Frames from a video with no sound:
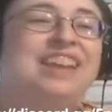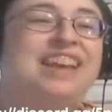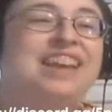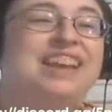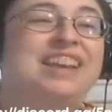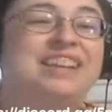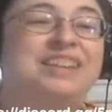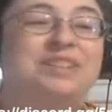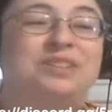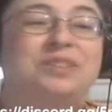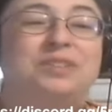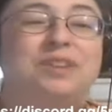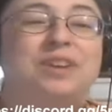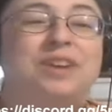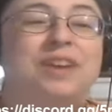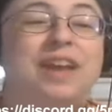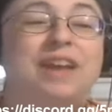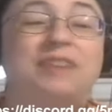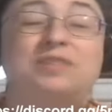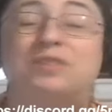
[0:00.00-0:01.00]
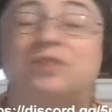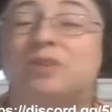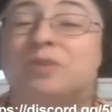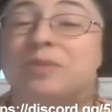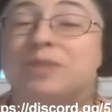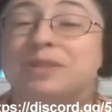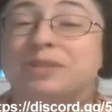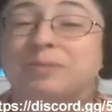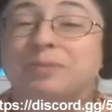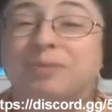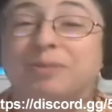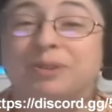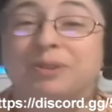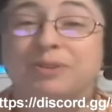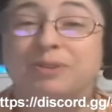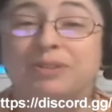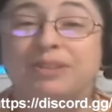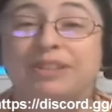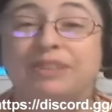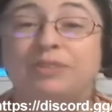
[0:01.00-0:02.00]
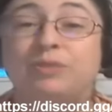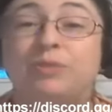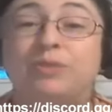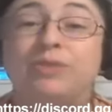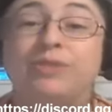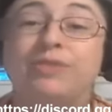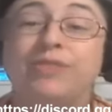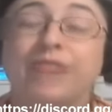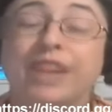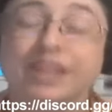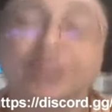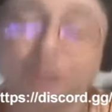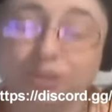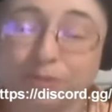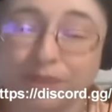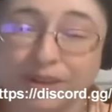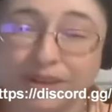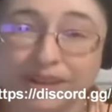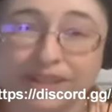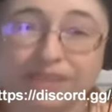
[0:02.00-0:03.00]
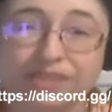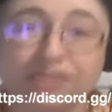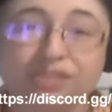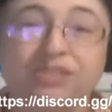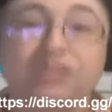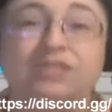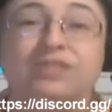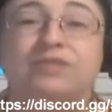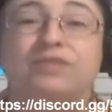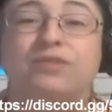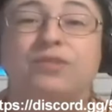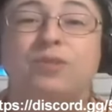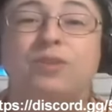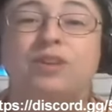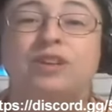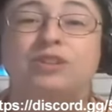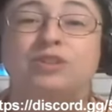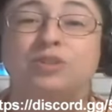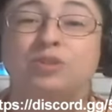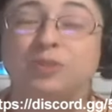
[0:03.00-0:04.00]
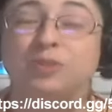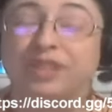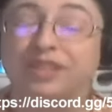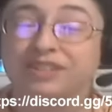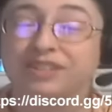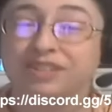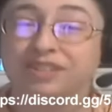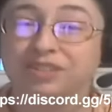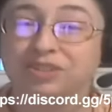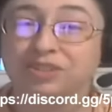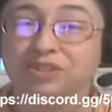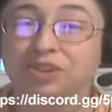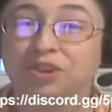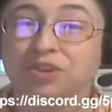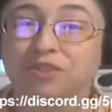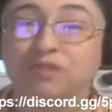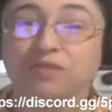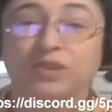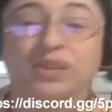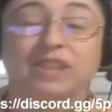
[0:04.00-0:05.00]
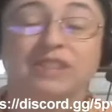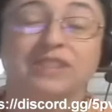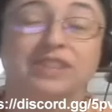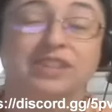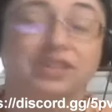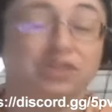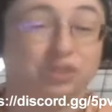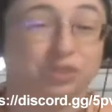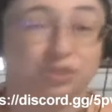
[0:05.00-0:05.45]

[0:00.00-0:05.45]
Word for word: And as always, we would also like to thank you guys for tuning into the show, for giving us